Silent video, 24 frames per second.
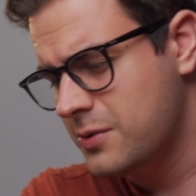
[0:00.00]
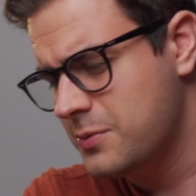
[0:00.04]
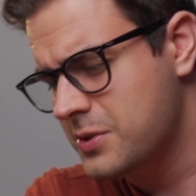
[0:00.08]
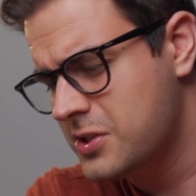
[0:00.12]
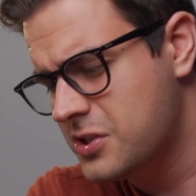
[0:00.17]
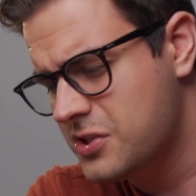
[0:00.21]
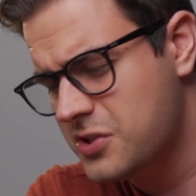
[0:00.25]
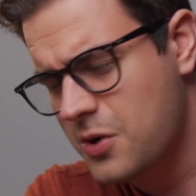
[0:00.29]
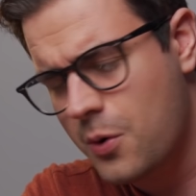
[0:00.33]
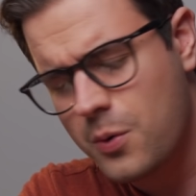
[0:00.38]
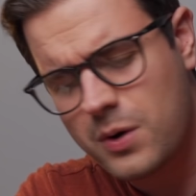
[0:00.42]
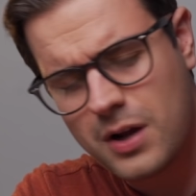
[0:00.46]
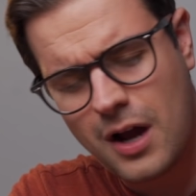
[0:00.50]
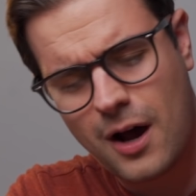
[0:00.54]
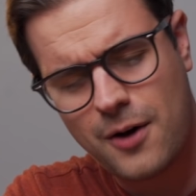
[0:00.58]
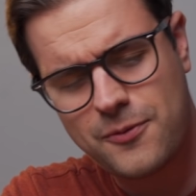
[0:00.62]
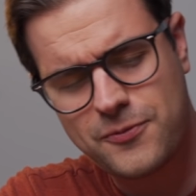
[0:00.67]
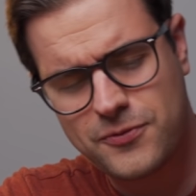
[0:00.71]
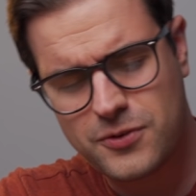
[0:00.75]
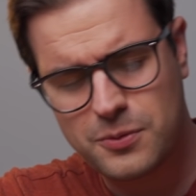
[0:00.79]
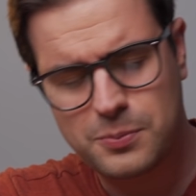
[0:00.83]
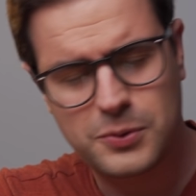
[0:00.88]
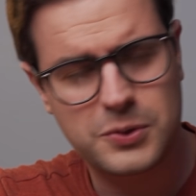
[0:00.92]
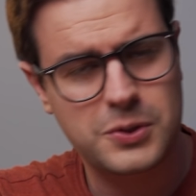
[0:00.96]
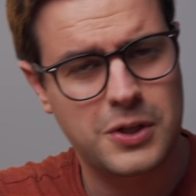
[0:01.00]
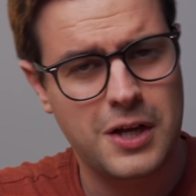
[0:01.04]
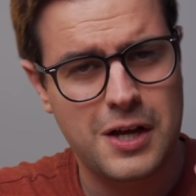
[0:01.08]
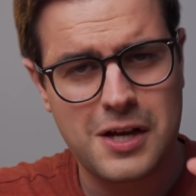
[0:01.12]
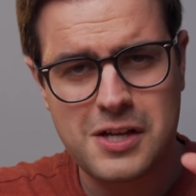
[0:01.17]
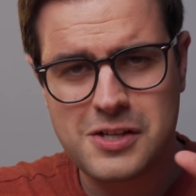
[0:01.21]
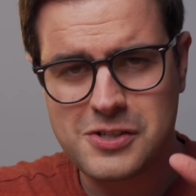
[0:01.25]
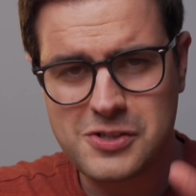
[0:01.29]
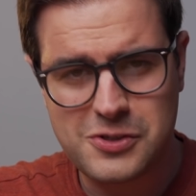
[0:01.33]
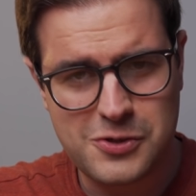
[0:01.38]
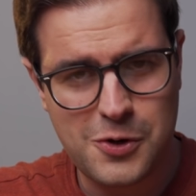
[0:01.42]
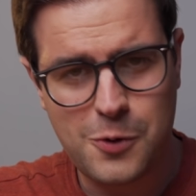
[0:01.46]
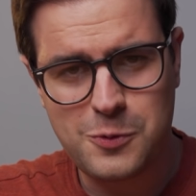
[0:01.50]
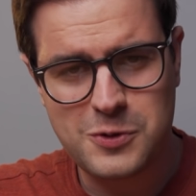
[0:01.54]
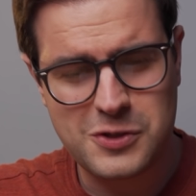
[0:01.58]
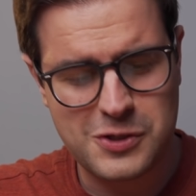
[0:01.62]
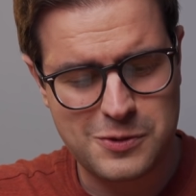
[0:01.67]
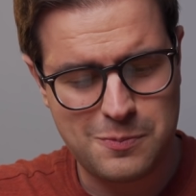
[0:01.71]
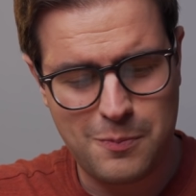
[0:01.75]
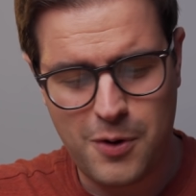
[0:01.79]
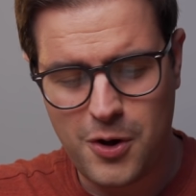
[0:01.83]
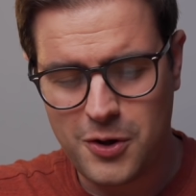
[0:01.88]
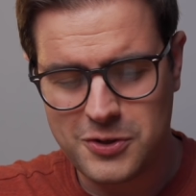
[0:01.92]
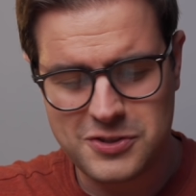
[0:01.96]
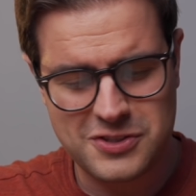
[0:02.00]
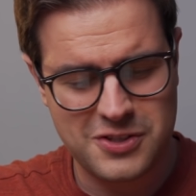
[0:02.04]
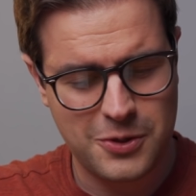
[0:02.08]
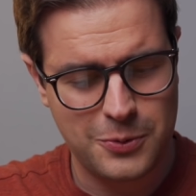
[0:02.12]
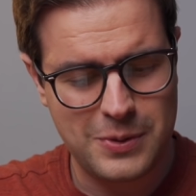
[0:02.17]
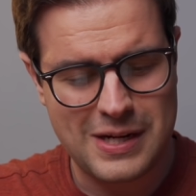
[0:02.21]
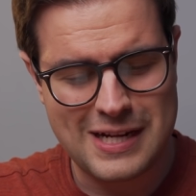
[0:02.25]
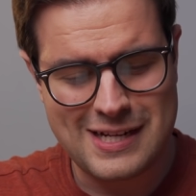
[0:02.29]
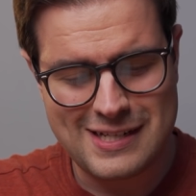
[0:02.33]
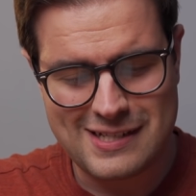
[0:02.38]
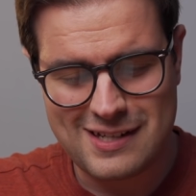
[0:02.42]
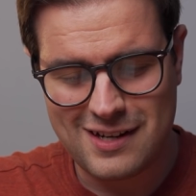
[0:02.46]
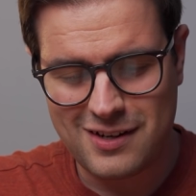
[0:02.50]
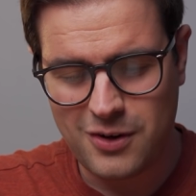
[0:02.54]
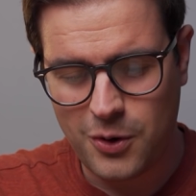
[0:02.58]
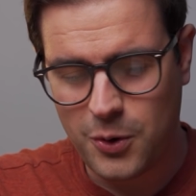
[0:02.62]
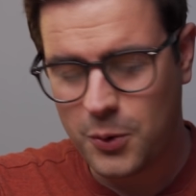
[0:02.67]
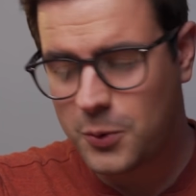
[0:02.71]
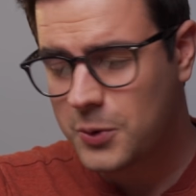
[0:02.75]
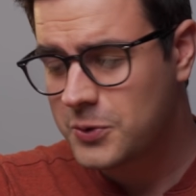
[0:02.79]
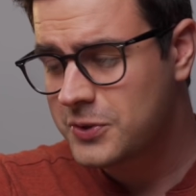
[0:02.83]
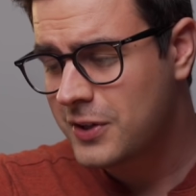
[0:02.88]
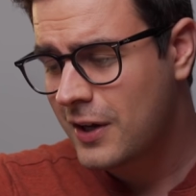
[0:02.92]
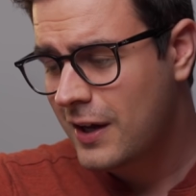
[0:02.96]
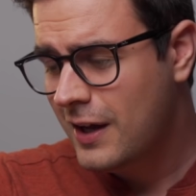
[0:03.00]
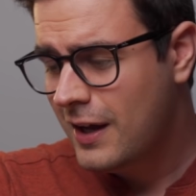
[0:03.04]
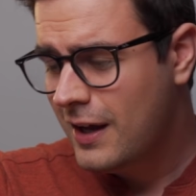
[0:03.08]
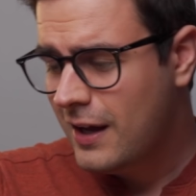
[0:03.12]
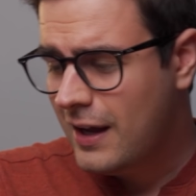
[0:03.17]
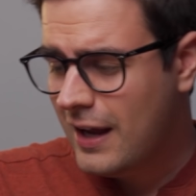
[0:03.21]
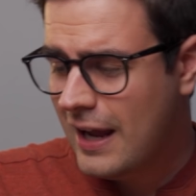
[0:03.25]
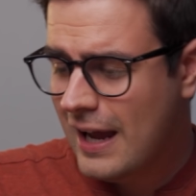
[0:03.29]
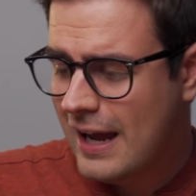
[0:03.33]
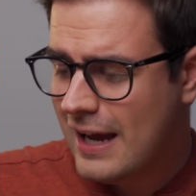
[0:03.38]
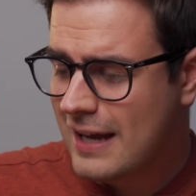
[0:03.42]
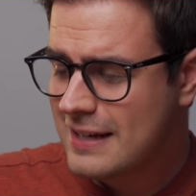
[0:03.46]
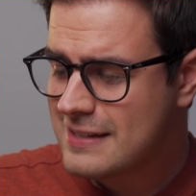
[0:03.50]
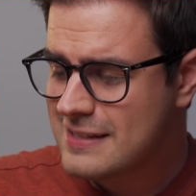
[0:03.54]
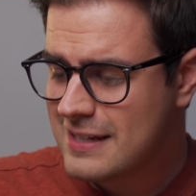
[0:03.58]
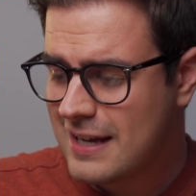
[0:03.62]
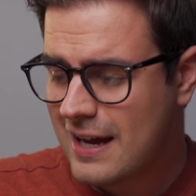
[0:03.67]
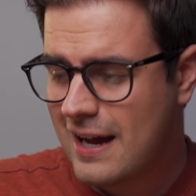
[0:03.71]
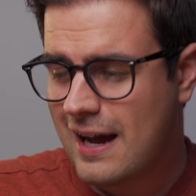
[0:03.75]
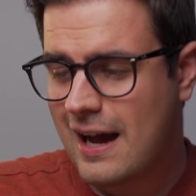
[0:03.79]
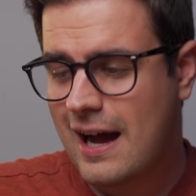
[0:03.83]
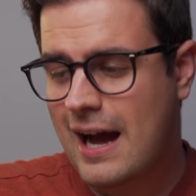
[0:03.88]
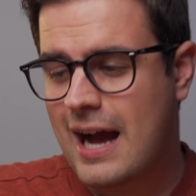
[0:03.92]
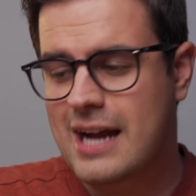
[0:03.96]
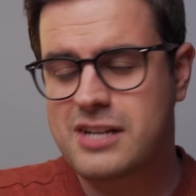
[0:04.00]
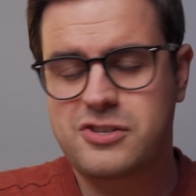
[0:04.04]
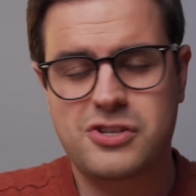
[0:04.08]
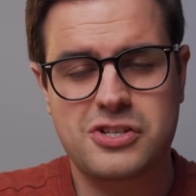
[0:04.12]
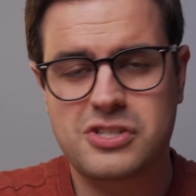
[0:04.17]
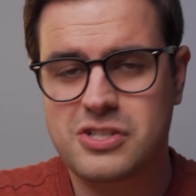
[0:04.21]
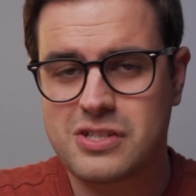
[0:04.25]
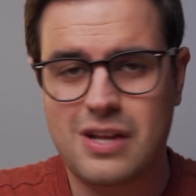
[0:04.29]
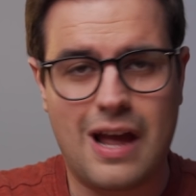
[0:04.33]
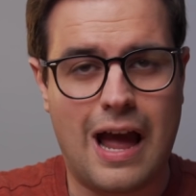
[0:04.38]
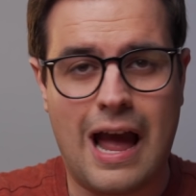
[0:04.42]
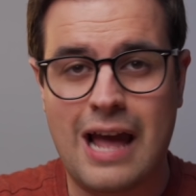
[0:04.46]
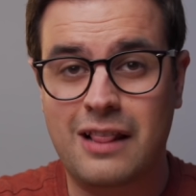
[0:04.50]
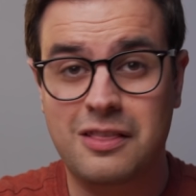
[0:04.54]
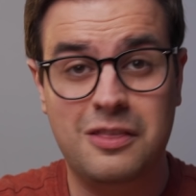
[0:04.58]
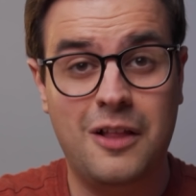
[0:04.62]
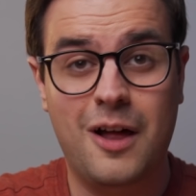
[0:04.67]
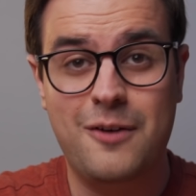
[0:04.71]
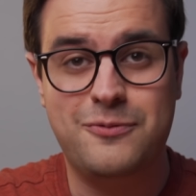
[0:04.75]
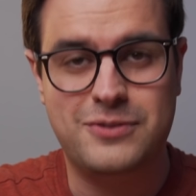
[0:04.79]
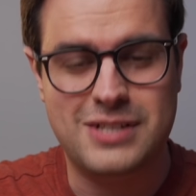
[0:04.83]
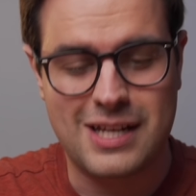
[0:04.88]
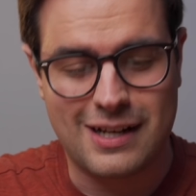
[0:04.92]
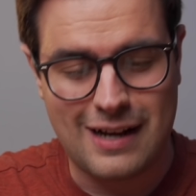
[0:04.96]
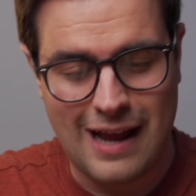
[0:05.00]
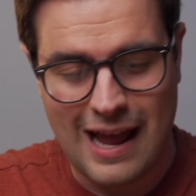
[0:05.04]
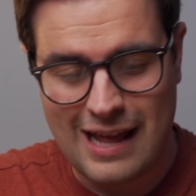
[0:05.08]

It was so comfortable, so small, so easy to hold, and I loved it.